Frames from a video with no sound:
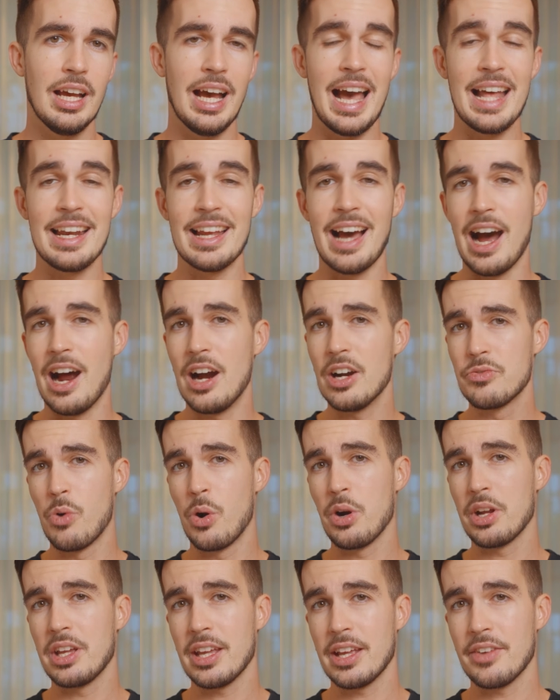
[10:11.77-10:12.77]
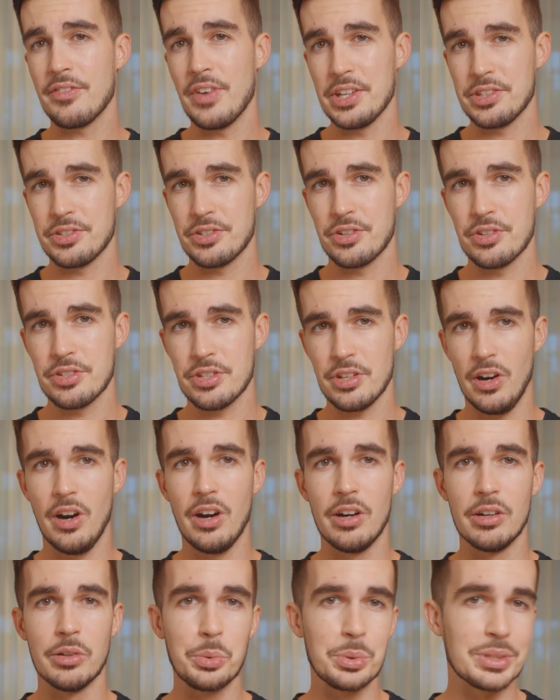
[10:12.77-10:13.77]
and hardworking investors
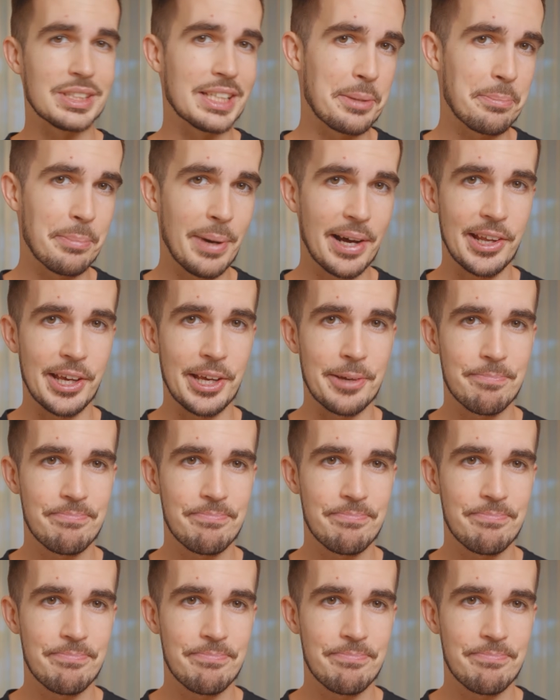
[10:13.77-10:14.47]
are losing money.